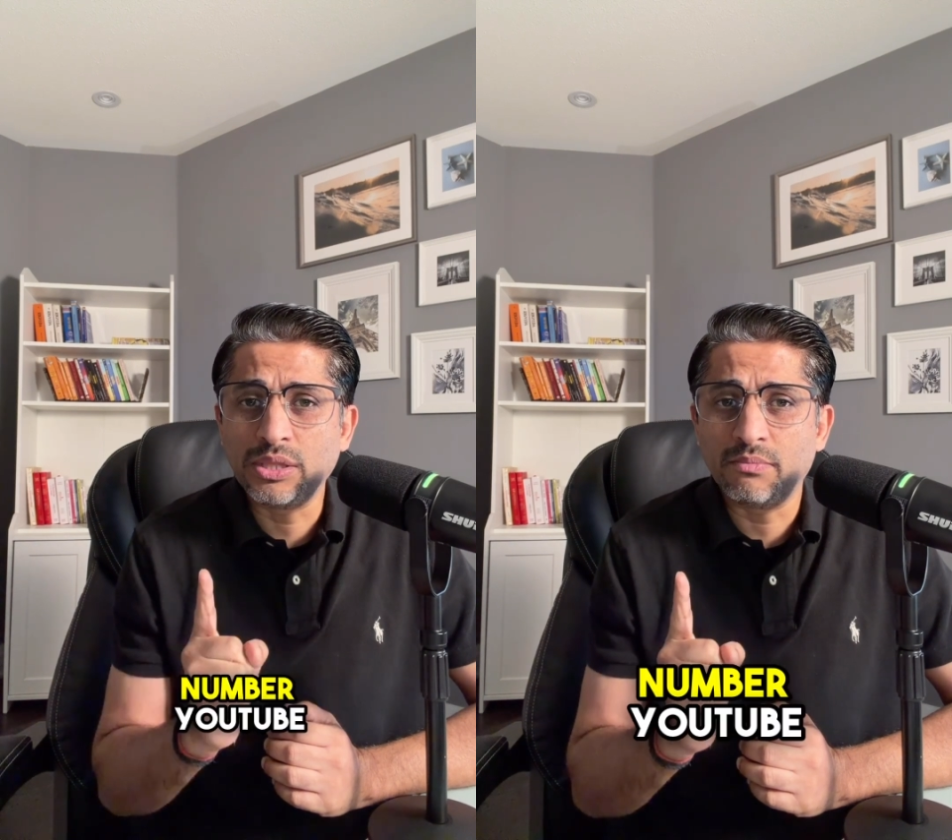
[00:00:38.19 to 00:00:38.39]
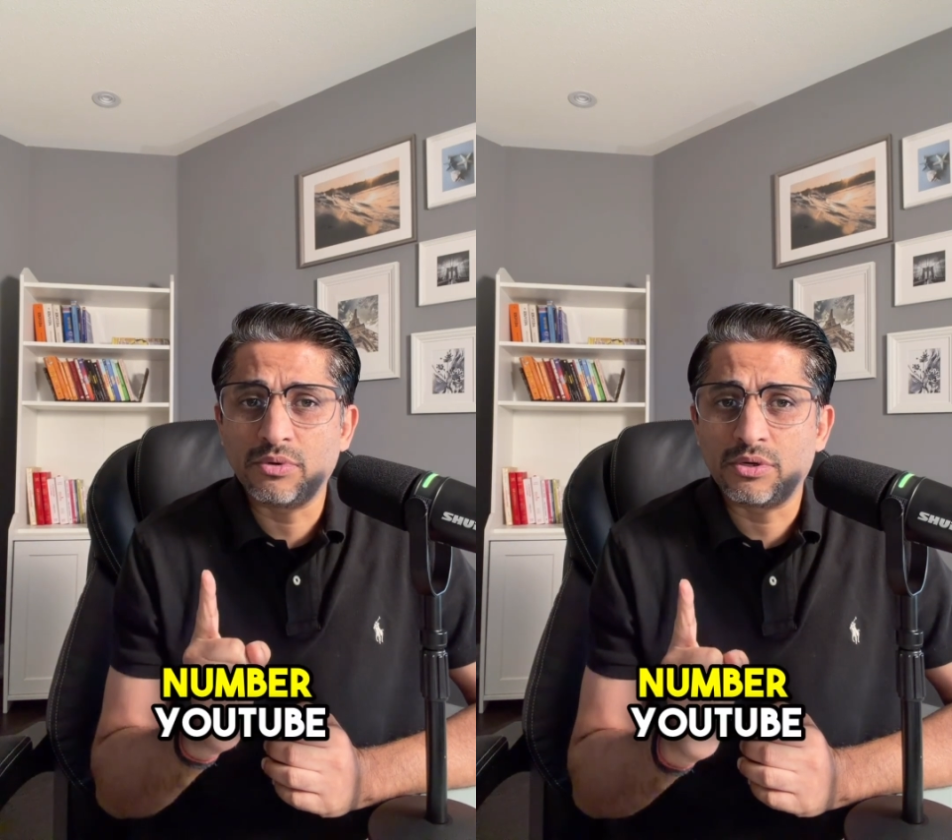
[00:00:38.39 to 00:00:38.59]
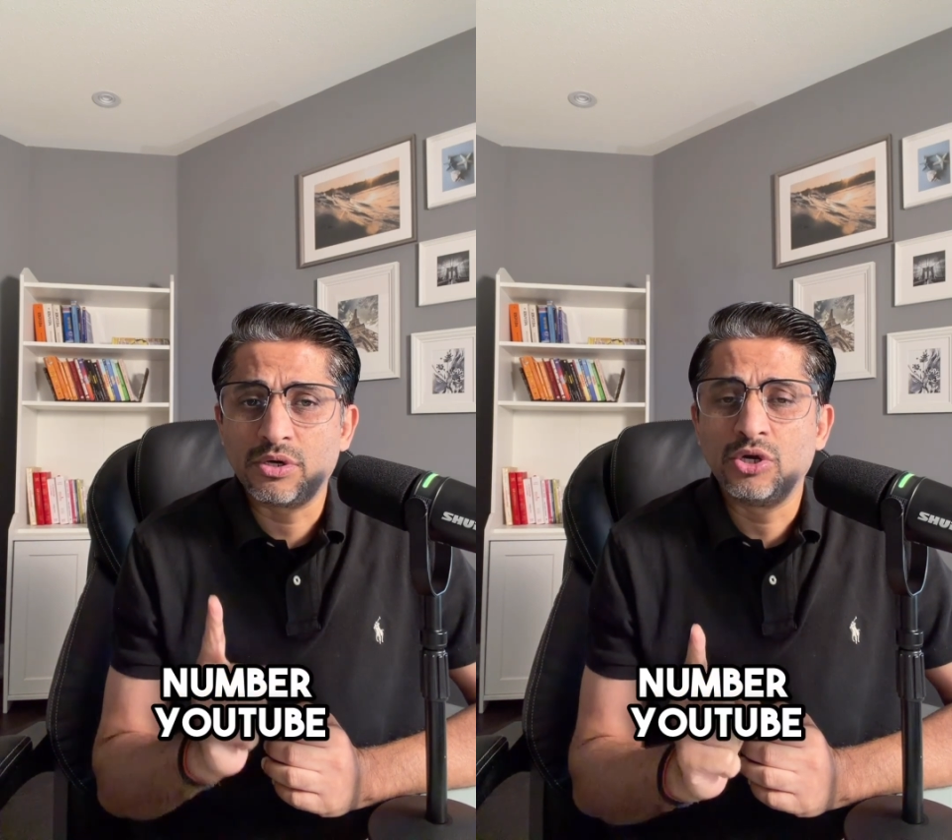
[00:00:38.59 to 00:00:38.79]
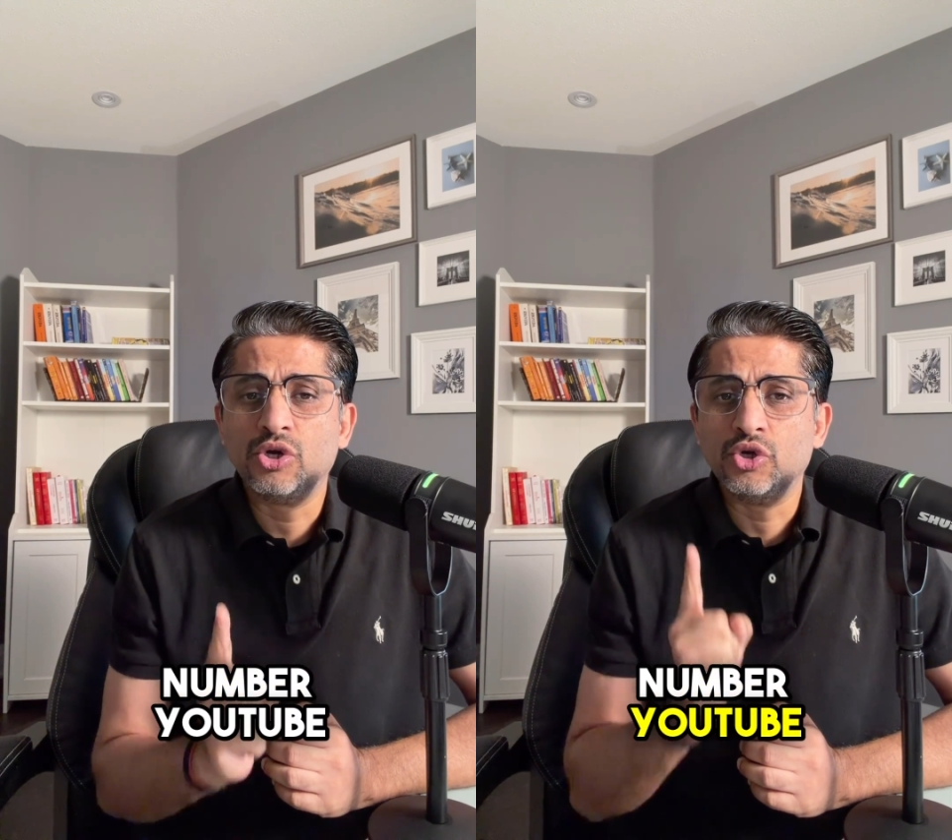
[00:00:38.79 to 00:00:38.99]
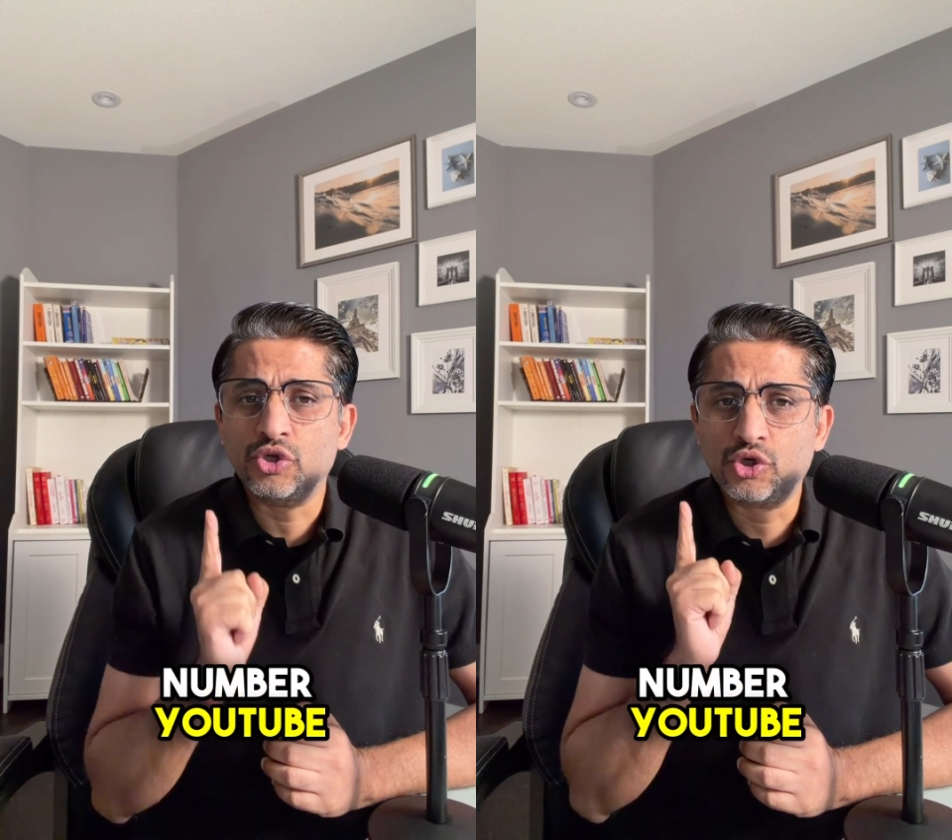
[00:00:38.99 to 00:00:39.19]
number,
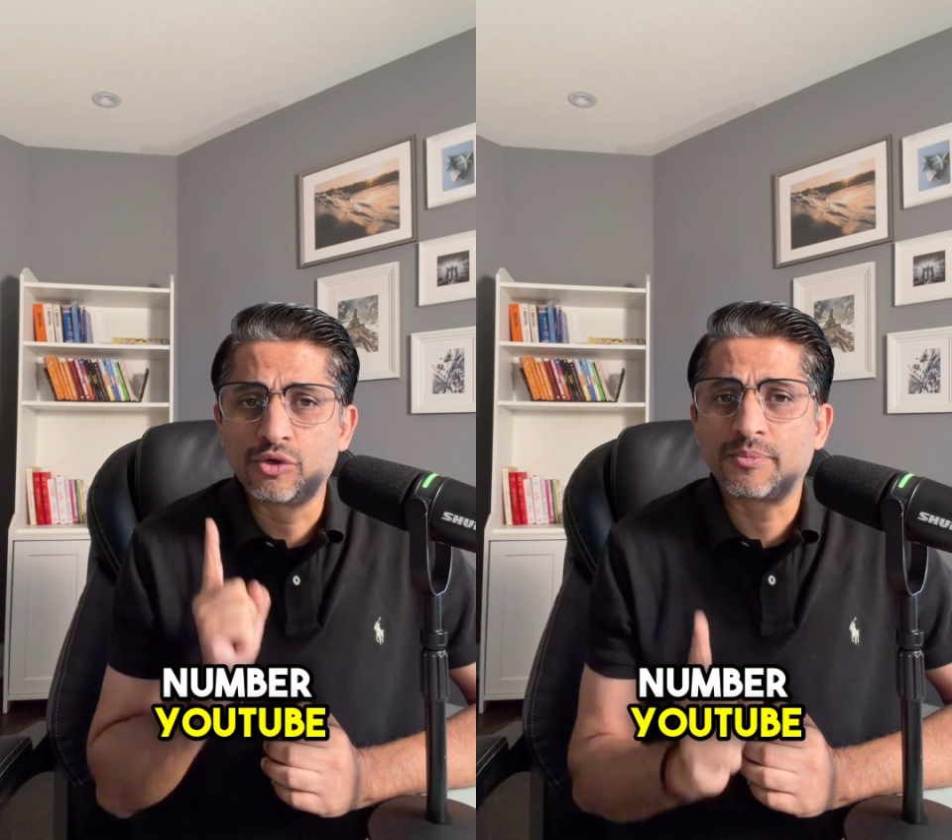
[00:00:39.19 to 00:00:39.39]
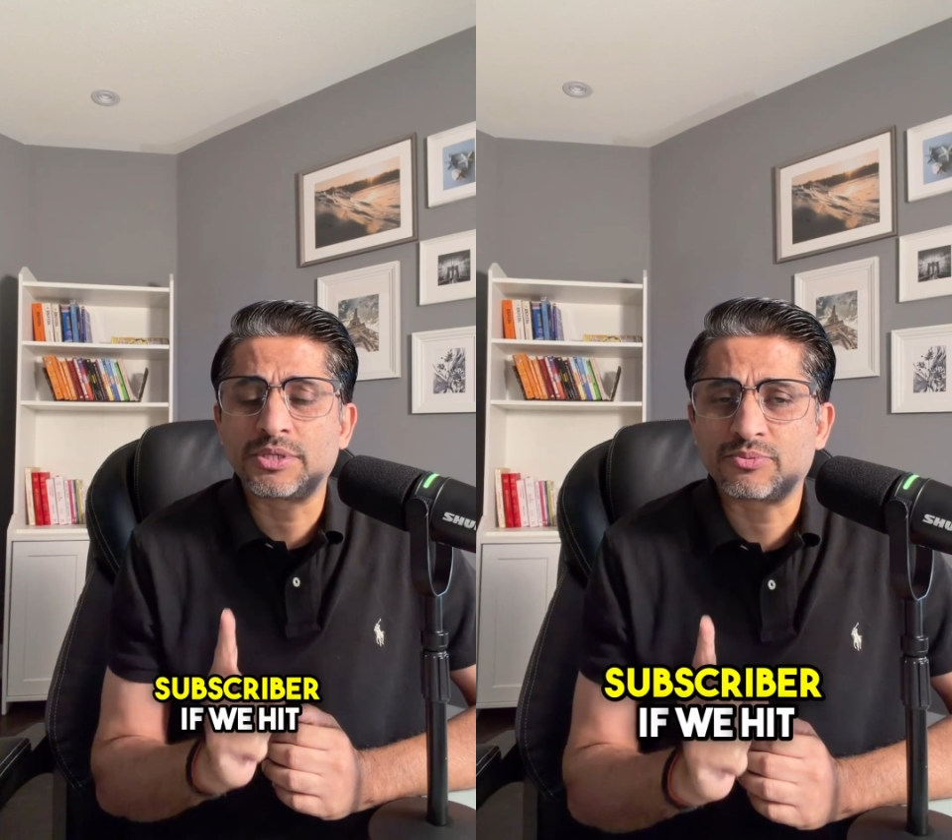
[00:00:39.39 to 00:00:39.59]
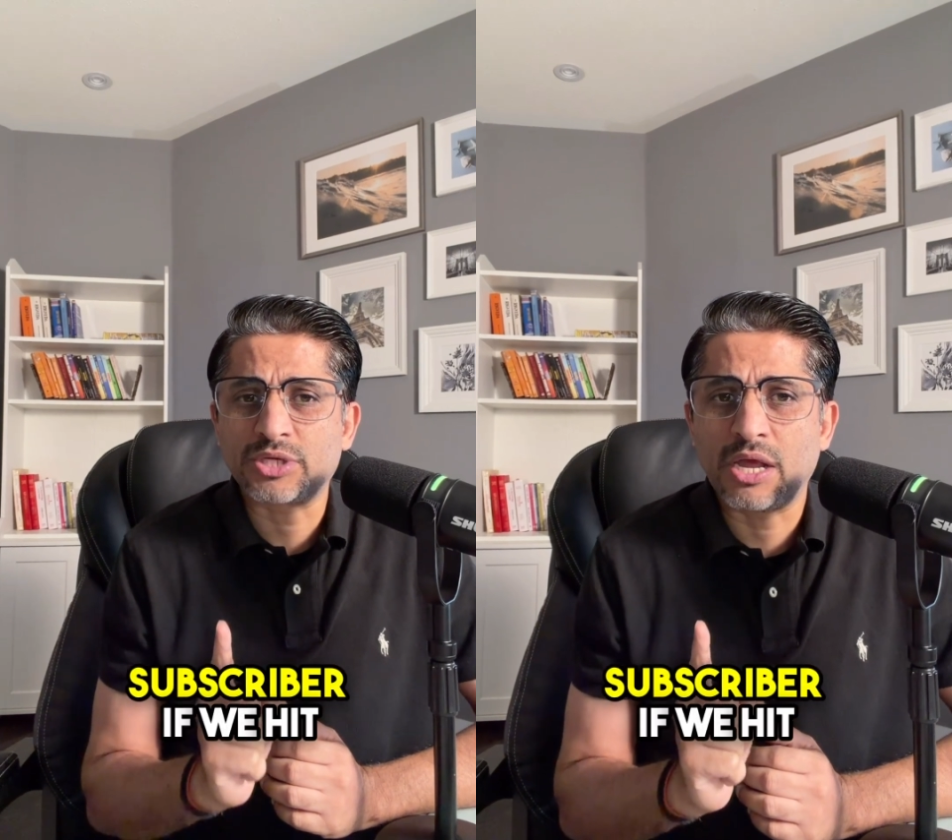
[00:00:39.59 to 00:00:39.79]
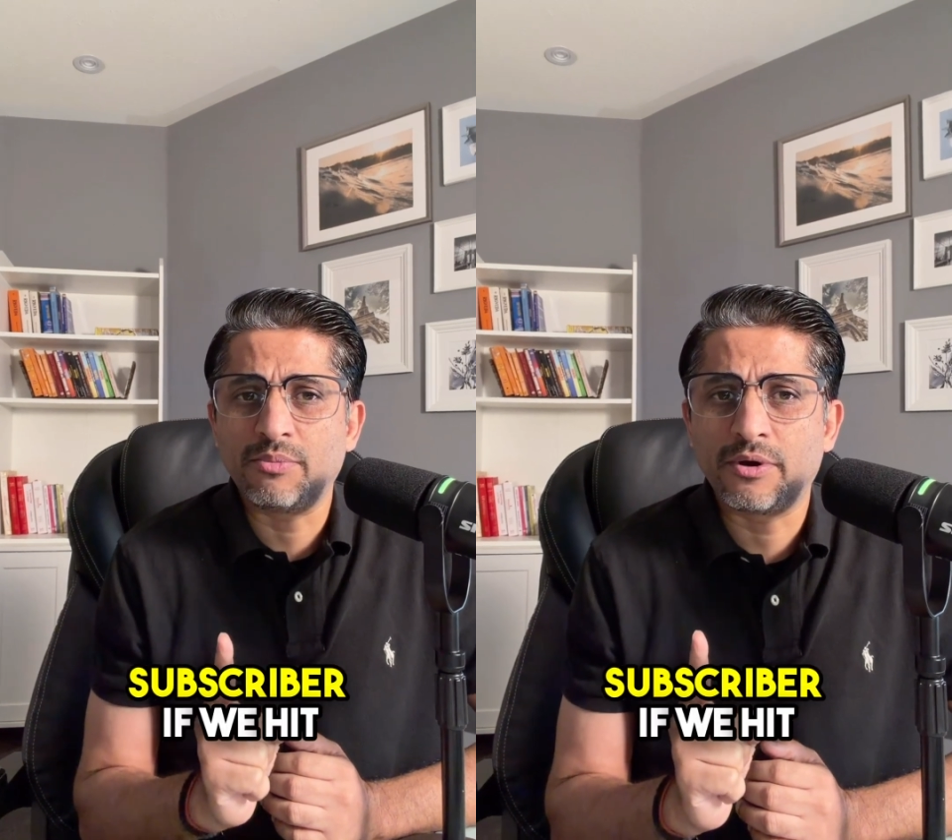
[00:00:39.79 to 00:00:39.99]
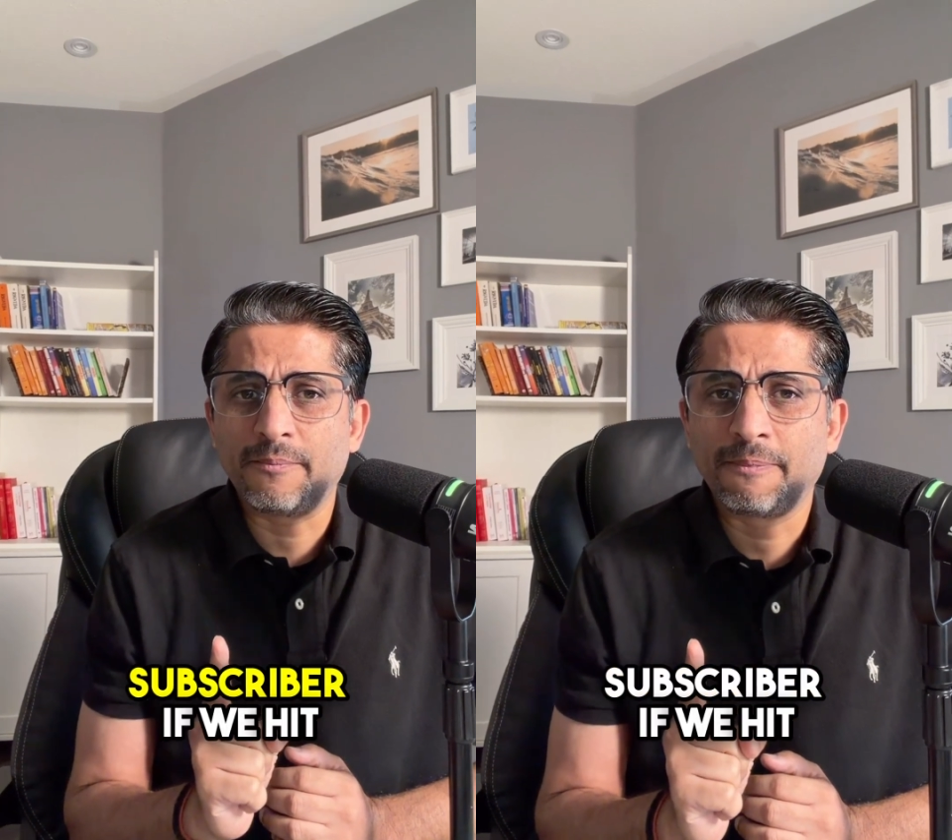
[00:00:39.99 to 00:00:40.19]
YouTube
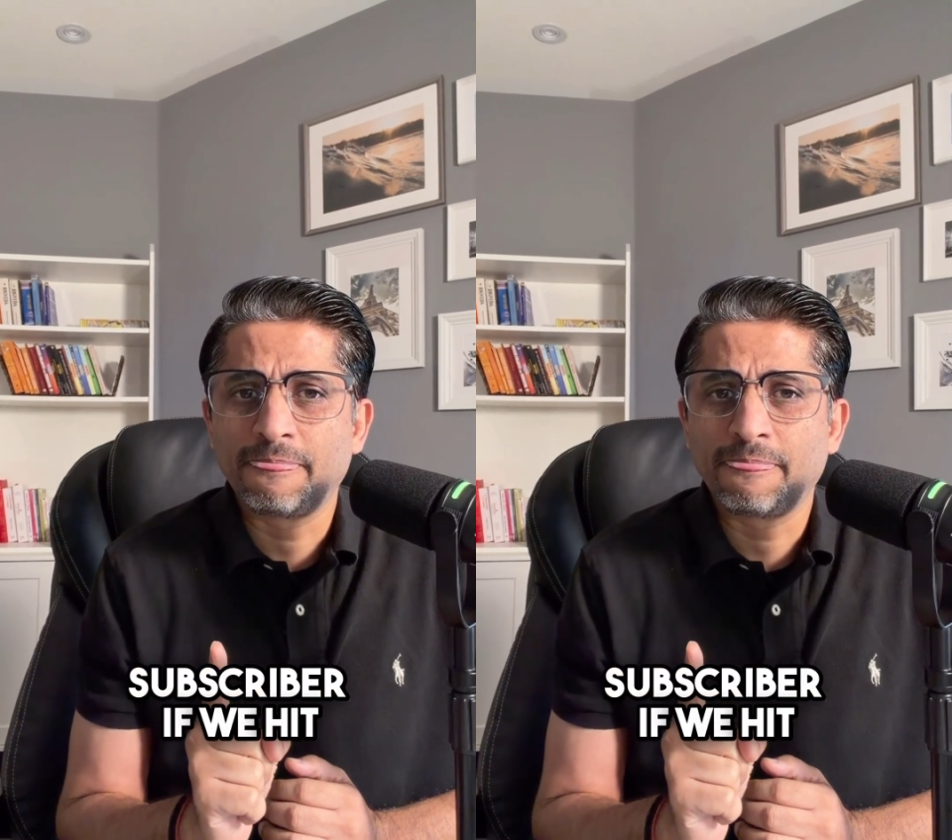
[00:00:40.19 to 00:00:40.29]
subscriber.